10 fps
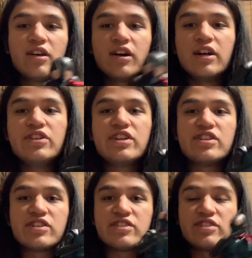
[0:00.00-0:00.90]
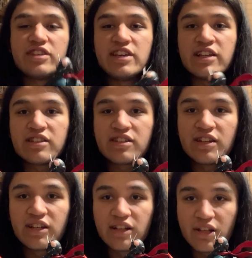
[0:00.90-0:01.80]
You can just see it.
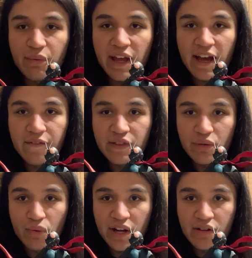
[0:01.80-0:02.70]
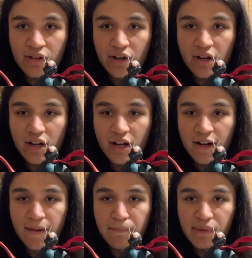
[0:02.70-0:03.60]
We have the
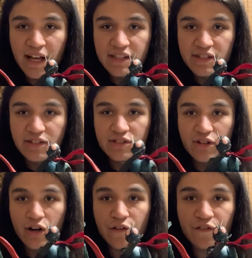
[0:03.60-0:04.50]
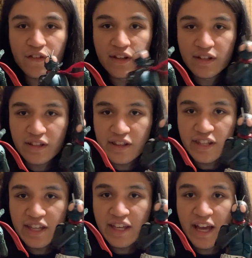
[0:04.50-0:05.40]
regular plastic scarf.
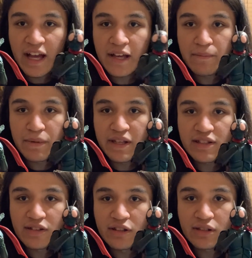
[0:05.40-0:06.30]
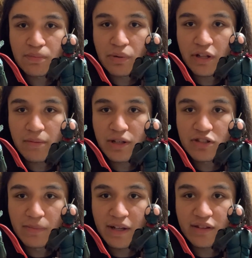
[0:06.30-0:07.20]
The head piece looks pretty much
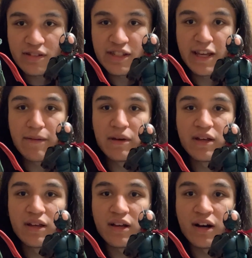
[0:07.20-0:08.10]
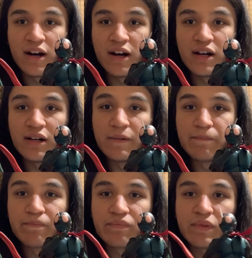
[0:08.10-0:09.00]
about the same.
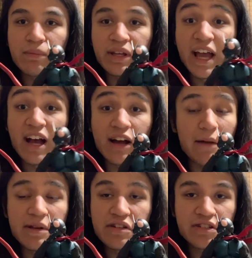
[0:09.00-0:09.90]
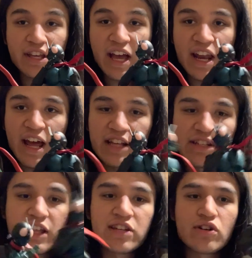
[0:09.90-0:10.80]
But yeah, I mean, just it kind of has like
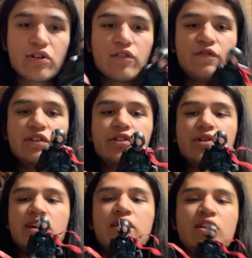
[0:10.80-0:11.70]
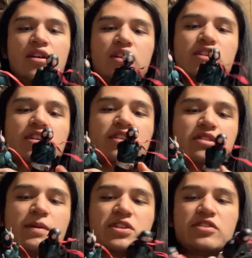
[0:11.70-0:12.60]
that darker feel to it. You can
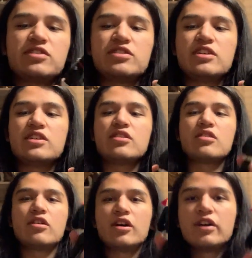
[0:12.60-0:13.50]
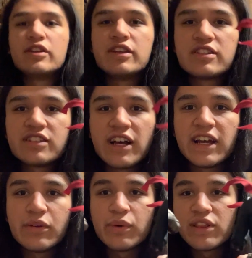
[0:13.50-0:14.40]
especially see it on this
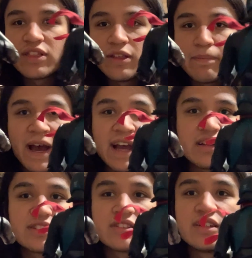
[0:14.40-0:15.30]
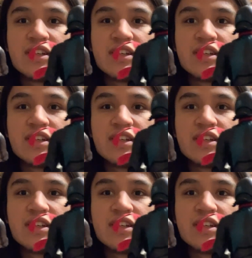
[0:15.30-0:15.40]
side with the backs.